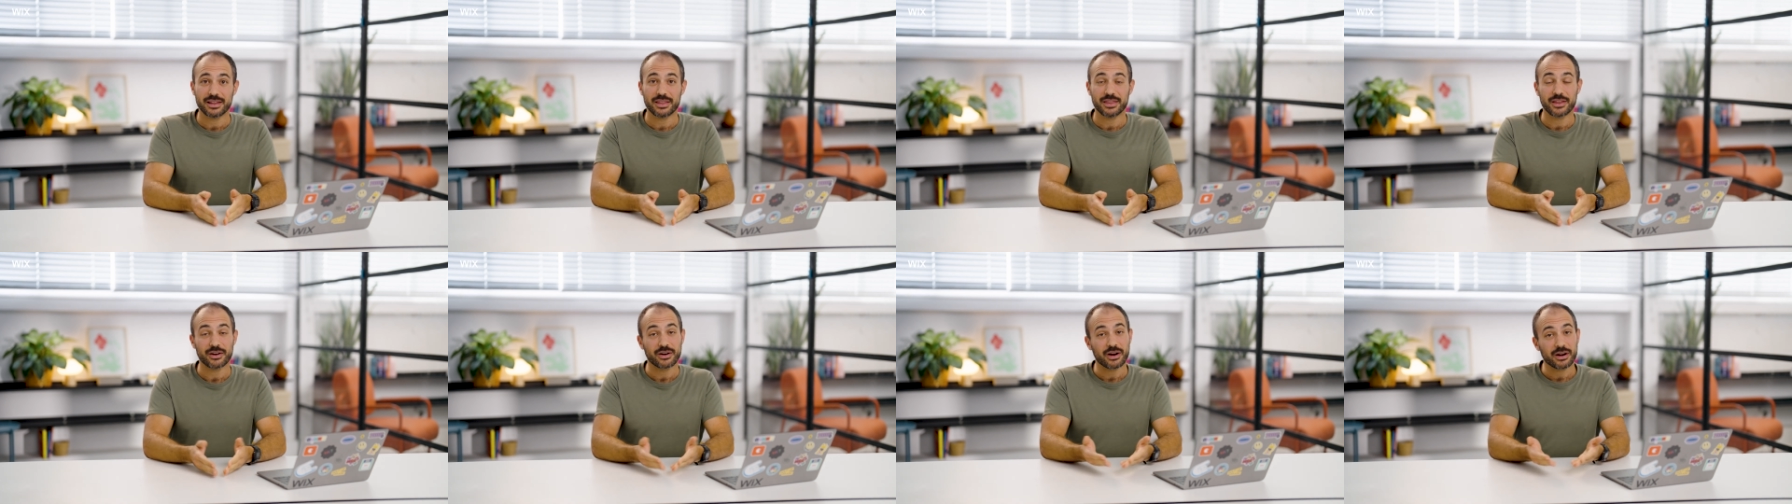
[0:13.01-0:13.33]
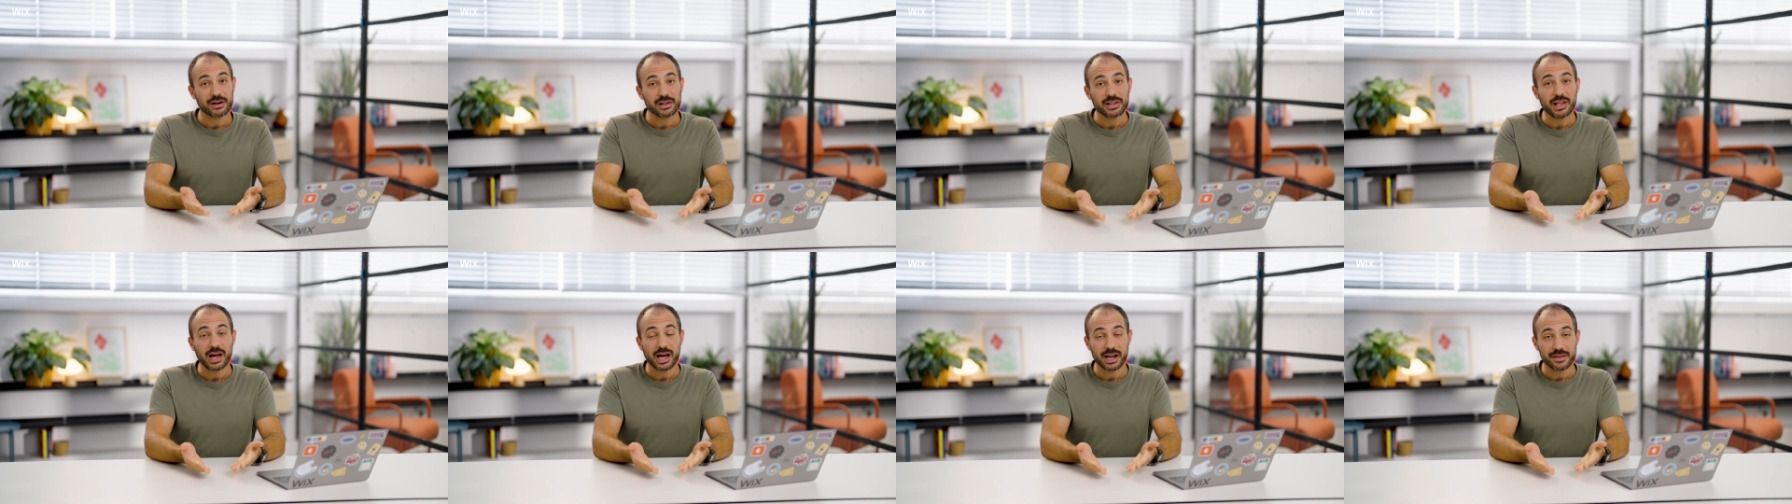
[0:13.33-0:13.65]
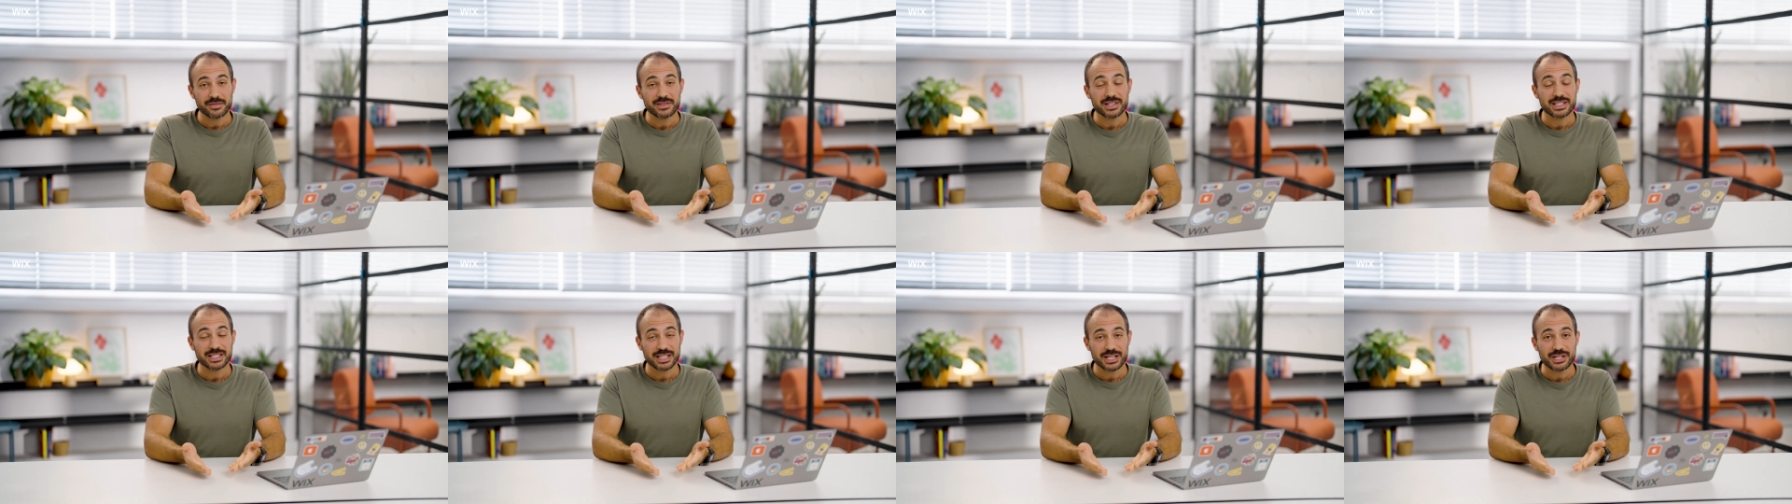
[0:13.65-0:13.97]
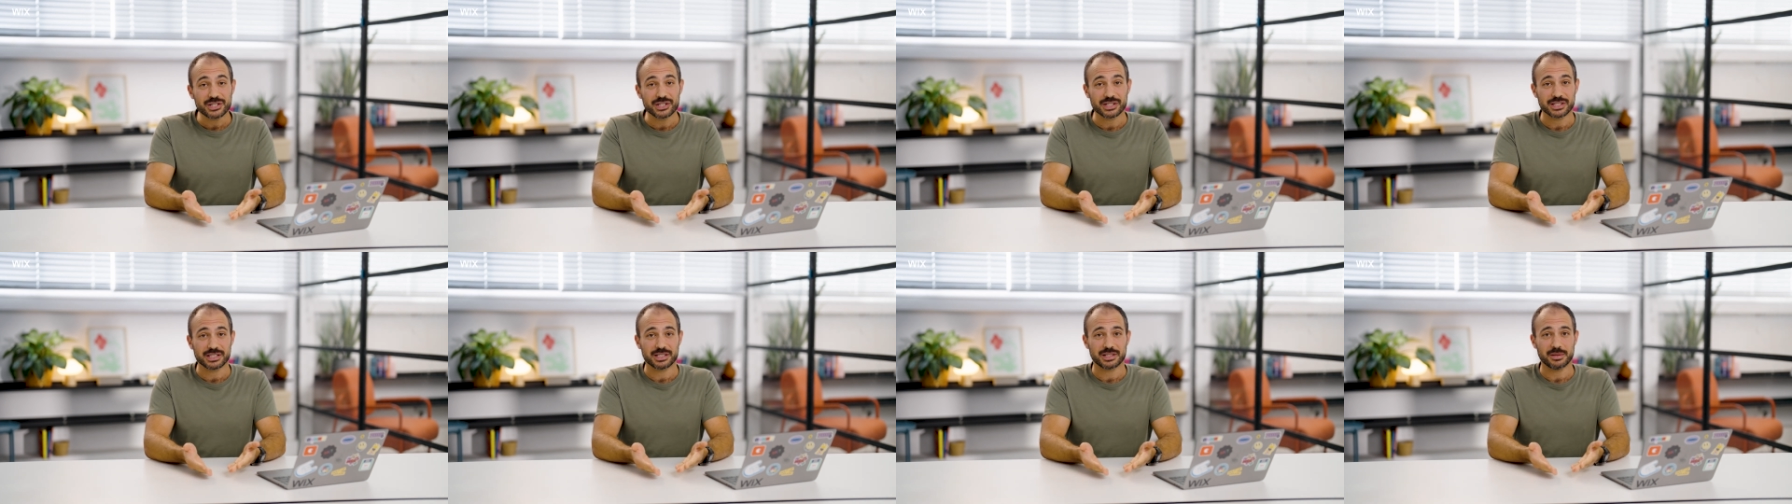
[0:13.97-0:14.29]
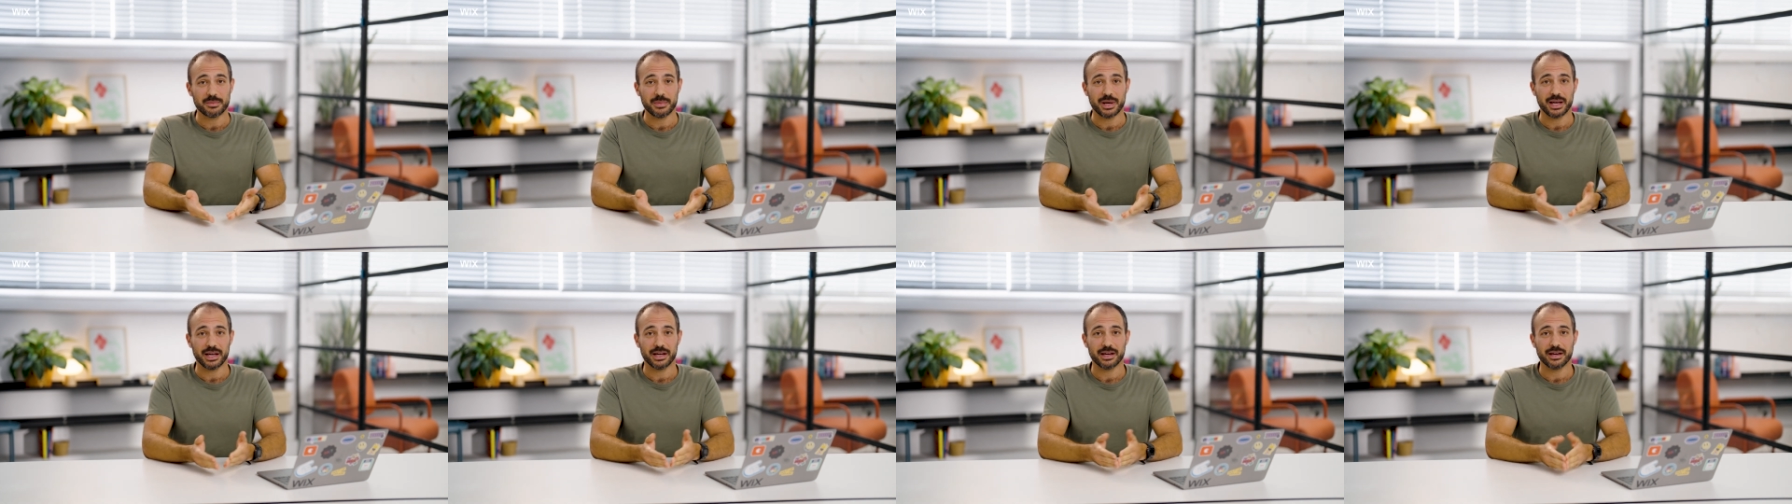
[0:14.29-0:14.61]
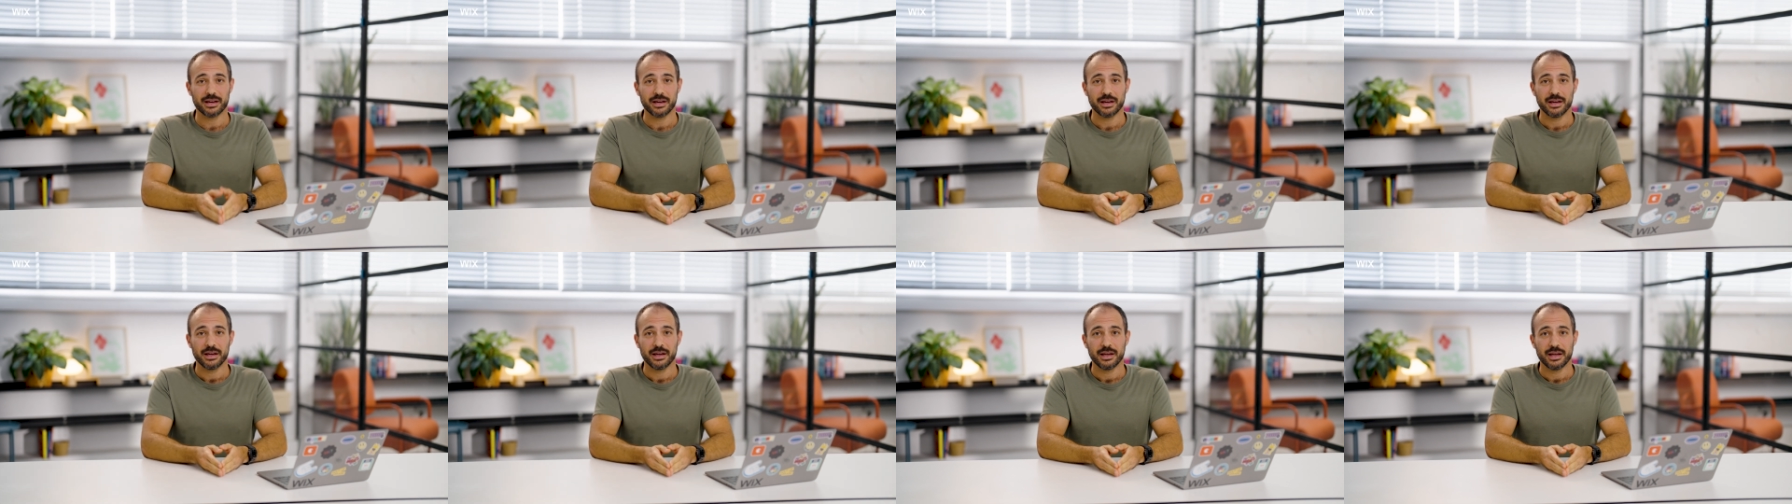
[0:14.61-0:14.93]
there are a lot of decisions to
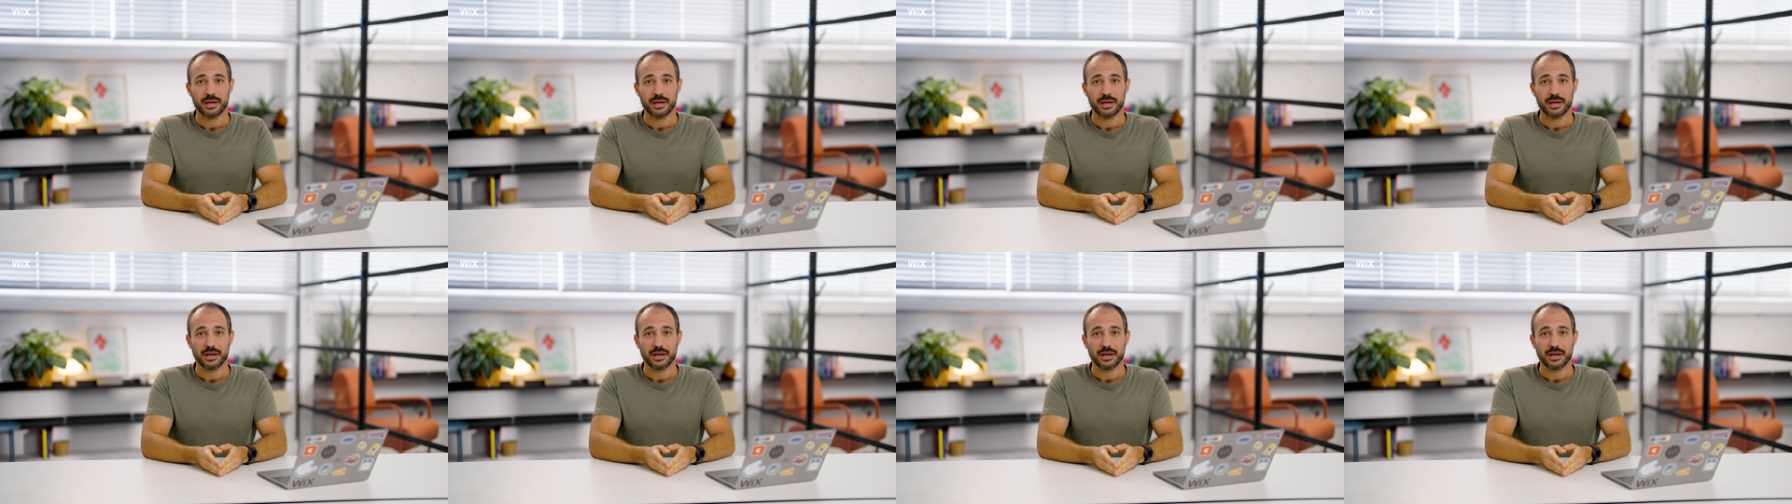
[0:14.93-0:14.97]
make.